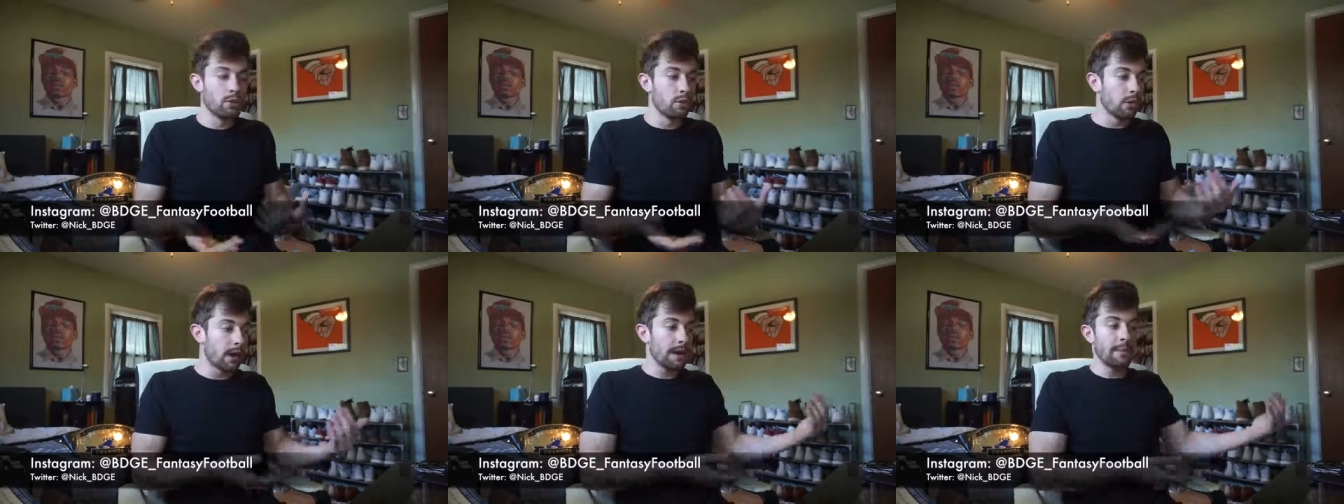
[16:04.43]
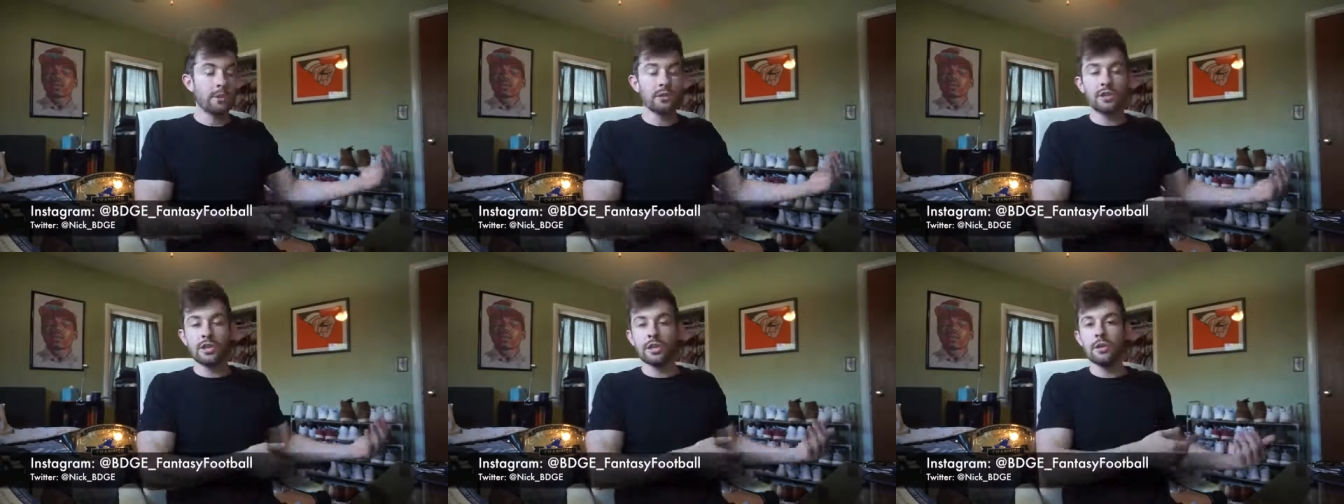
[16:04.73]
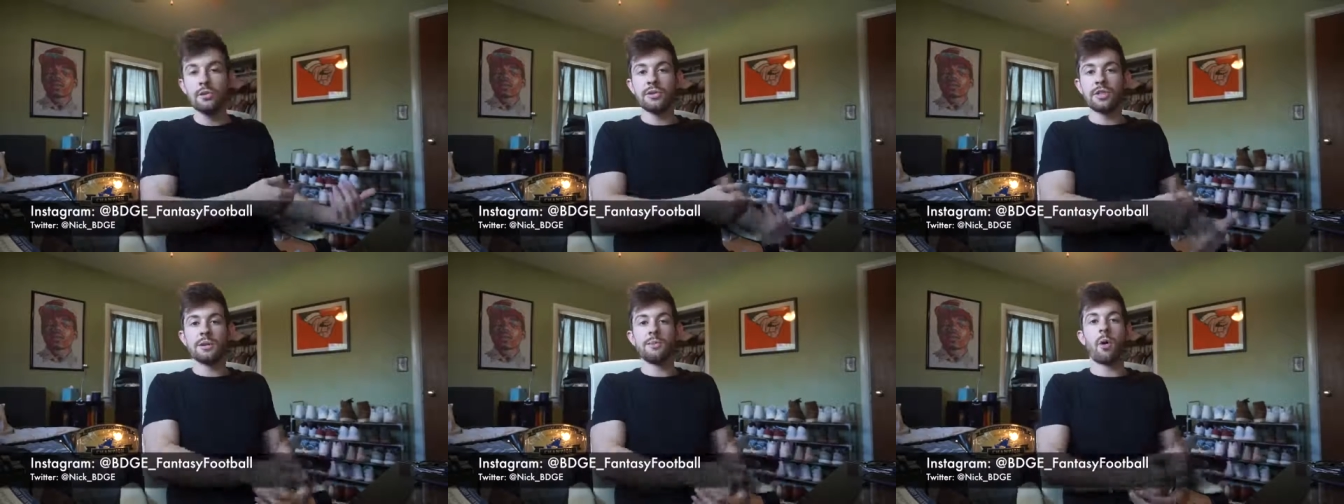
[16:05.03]
You were able to
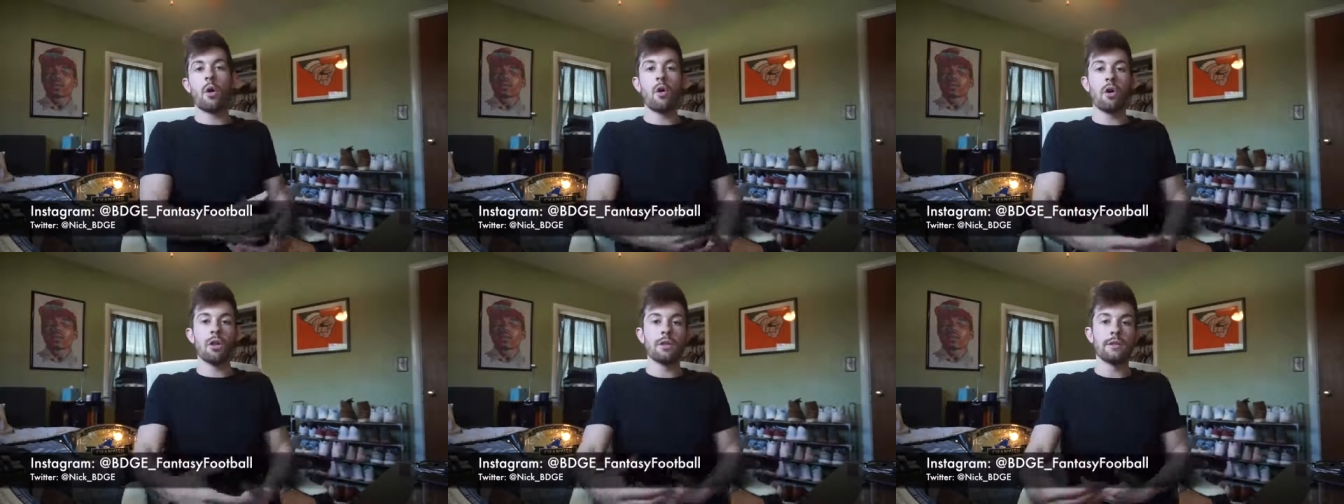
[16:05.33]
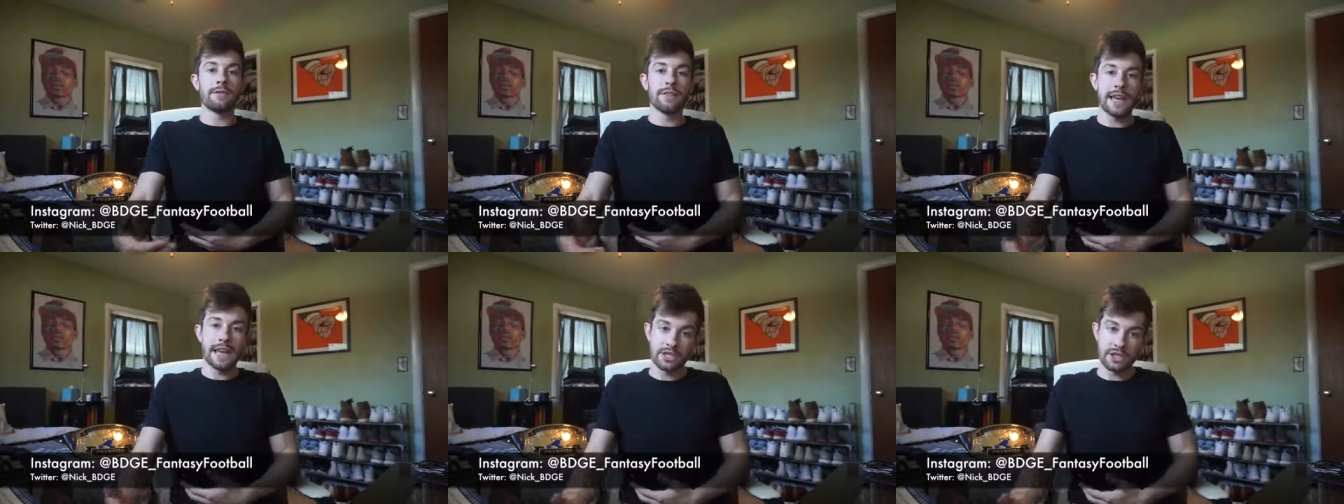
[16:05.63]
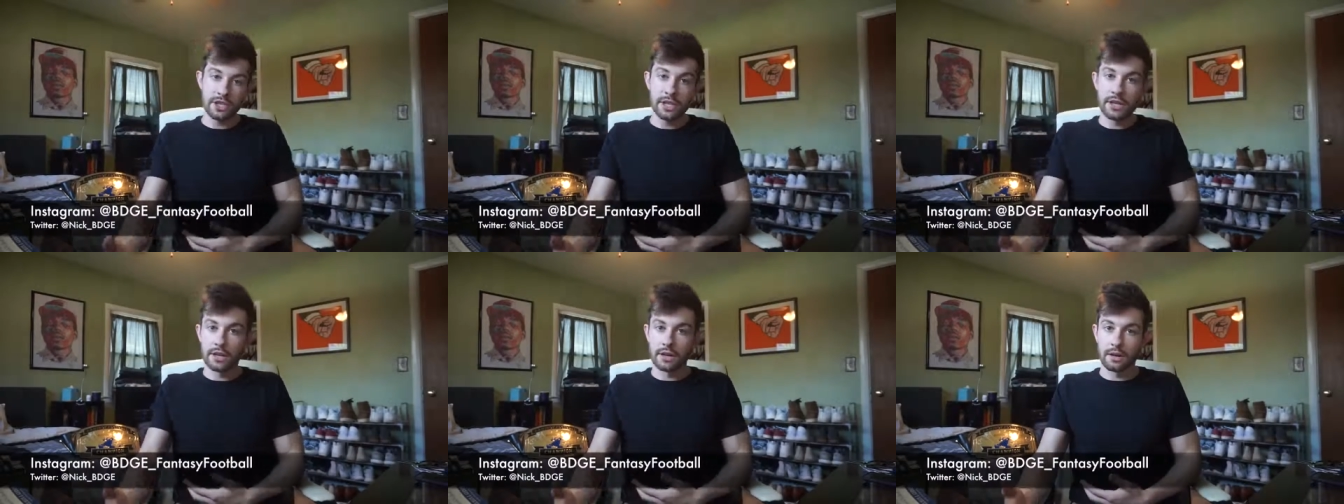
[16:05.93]
use him all of
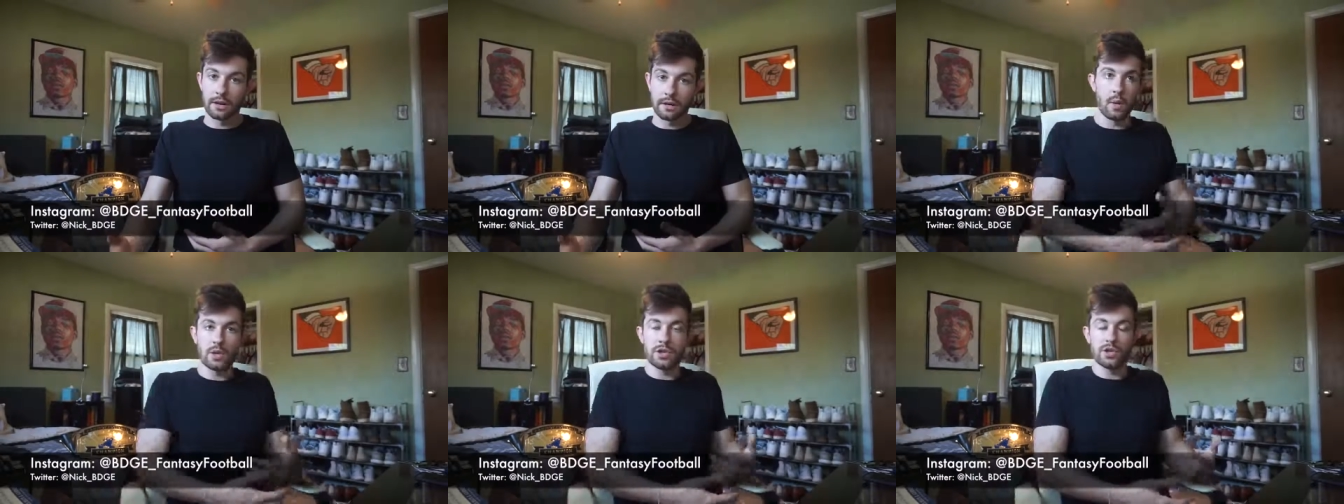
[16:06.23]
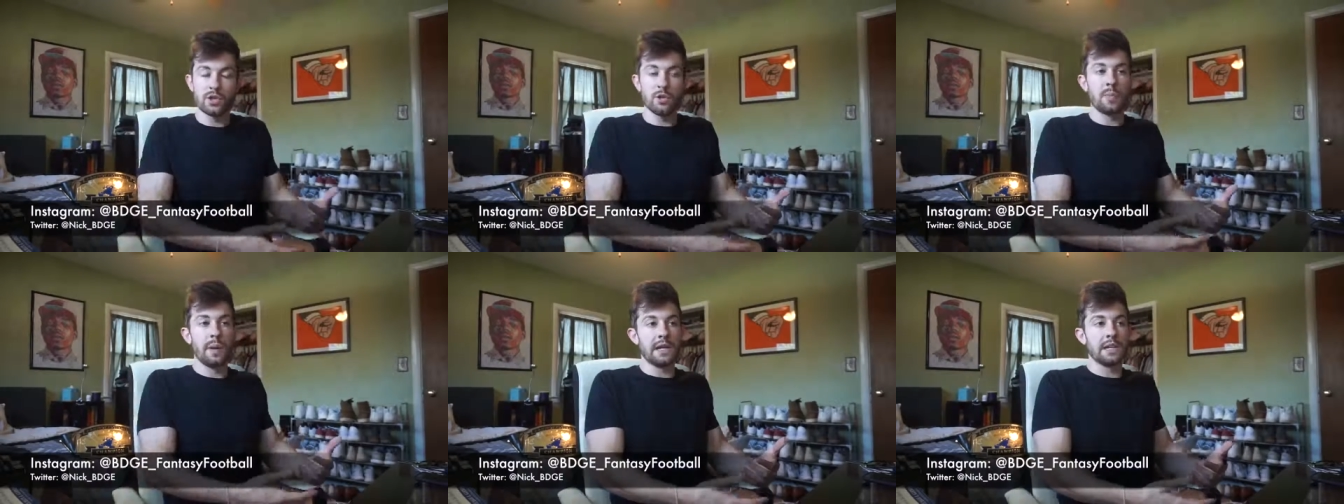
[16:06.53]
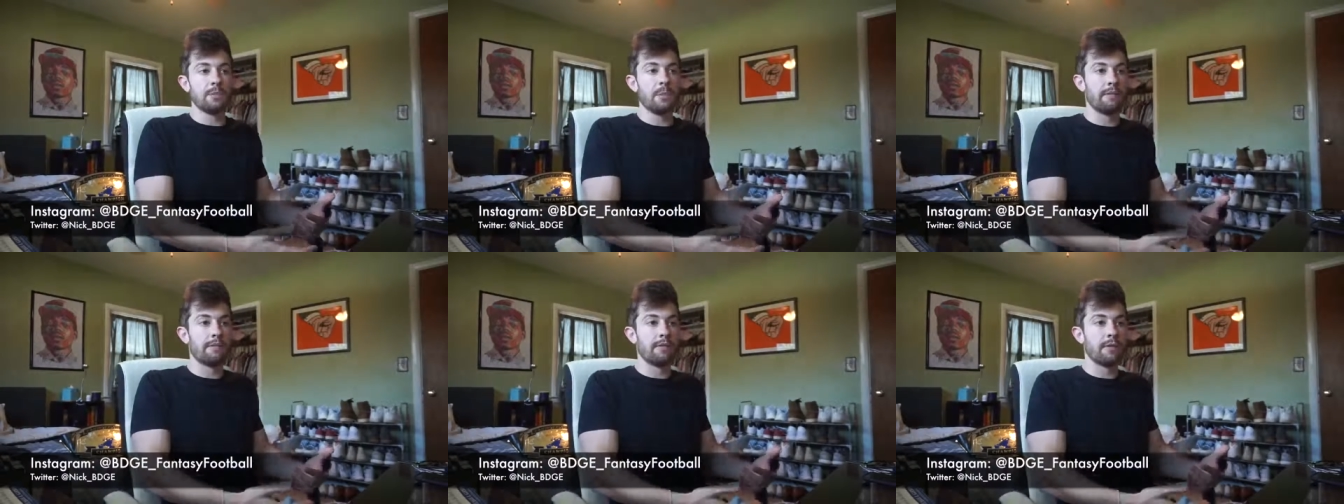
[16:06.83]
last year once you
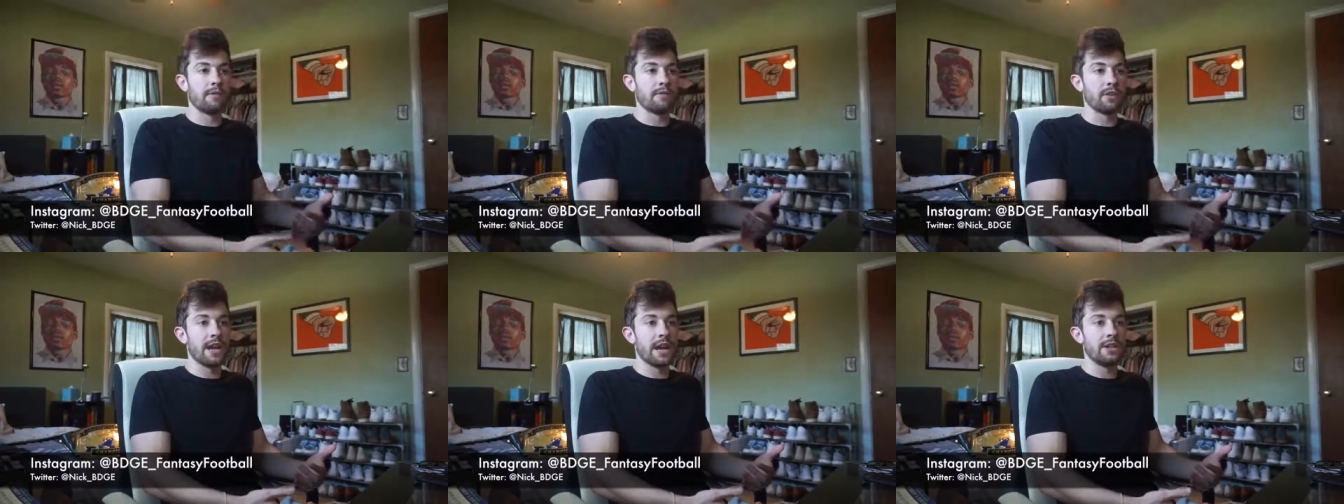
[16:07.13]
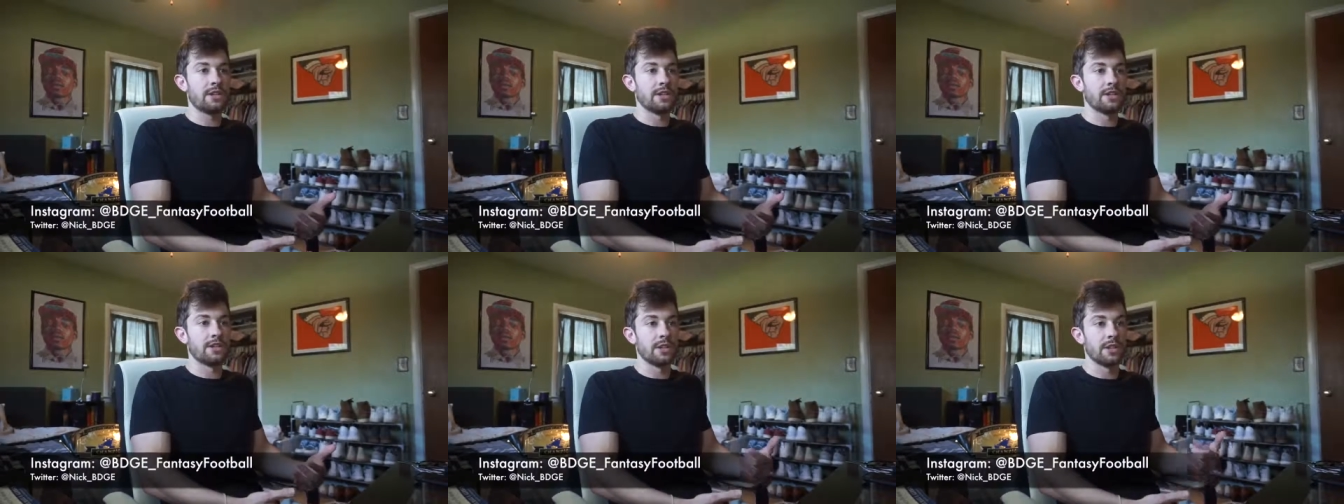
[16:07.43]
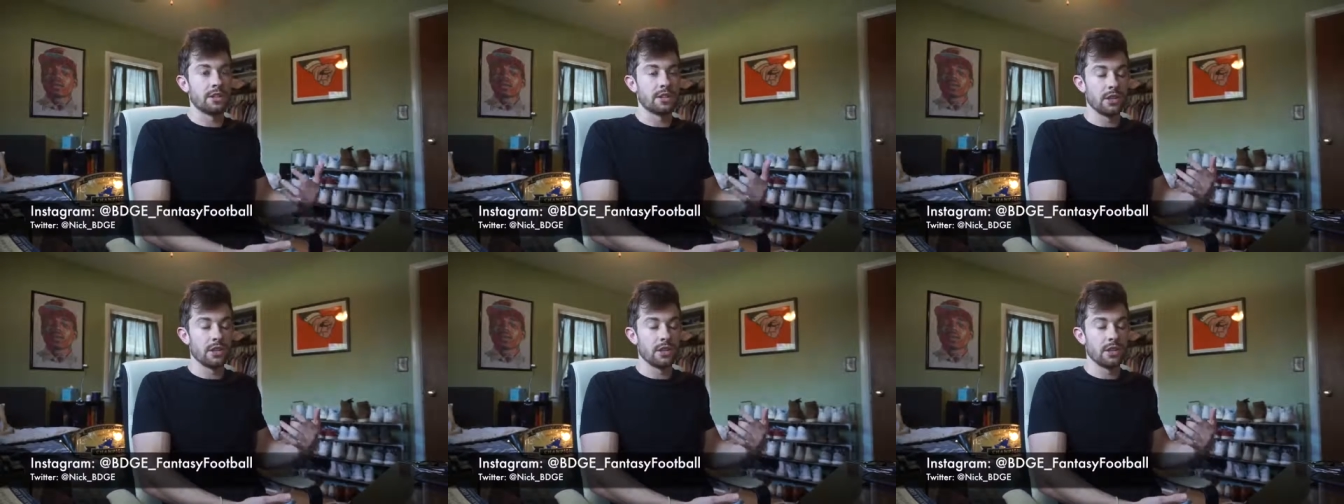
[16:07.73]
picked him up from free agency.